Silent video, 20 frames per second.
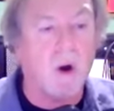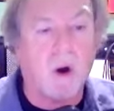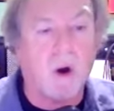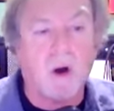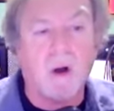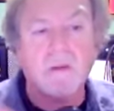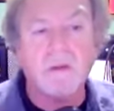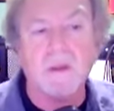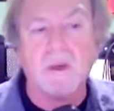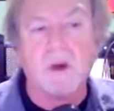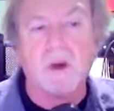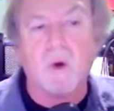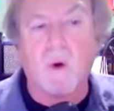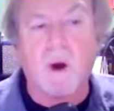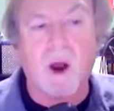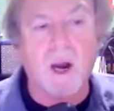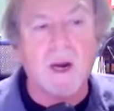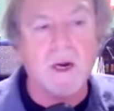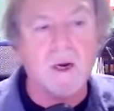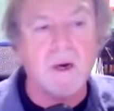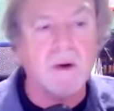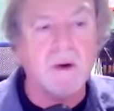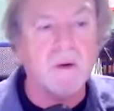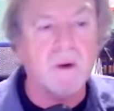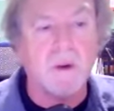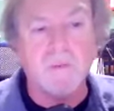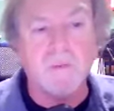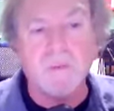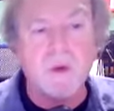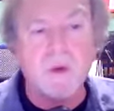all the choir
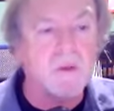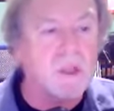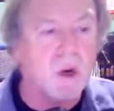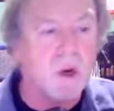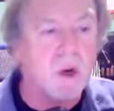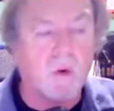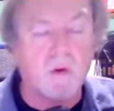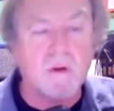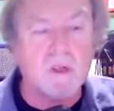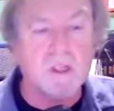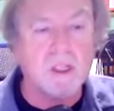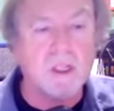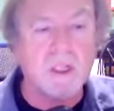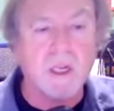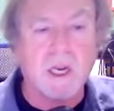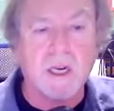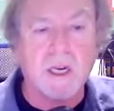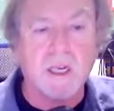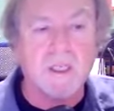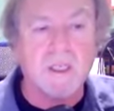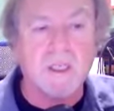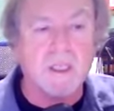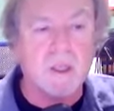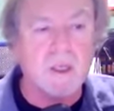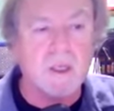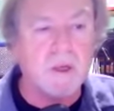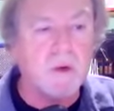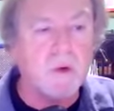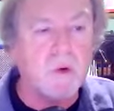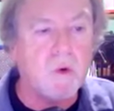and music courses I could
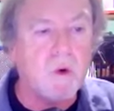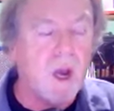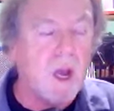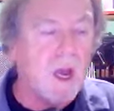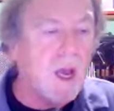do,